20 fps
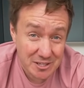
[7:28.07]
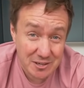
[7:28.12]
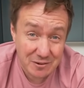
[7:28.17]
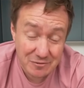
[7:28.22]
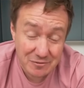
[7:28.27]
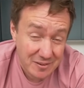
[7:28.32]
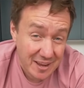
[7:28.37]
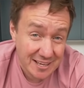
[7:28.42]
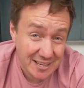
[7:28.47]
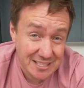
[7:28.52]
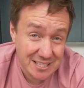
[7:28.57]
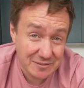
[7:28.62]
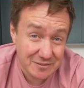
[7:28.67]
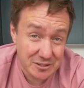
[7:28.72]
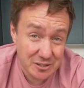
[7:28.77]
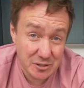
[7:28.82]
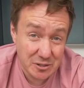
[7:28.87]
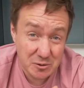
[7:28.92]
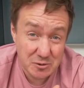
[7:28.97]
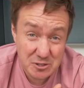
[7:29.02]

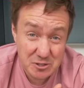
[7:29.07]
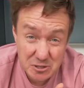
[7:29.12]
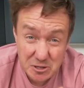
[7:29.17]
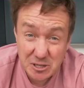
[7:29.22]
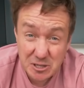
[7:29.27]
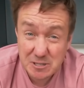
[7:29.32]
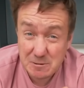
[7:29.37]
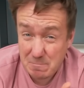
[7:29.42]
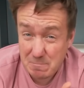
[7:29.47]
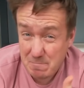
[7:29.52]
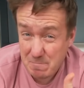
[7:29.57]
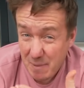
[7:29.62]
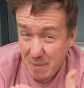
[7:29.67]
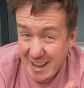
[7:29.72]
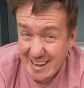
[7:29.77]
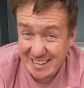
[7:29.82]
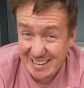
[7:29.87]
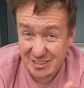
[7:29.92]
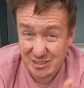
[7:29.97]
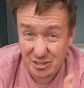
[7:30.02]
Effectively, you just
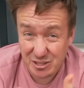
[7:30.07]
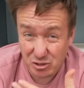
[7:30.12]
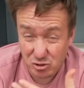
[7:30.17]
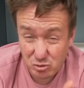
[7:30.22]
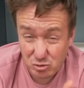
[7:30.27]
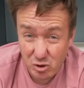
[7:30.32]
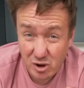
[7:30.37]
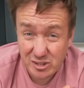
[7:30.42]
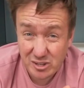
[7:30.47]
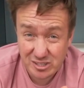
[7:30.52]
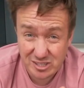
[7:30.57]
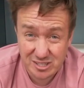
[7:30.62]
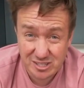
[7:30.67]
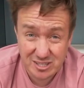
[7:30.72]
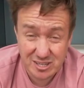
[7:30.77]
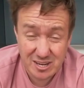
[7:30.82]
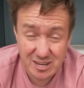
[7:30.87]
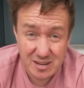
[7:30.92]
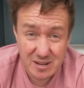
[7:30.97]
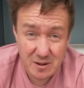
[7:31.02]
bake the crust,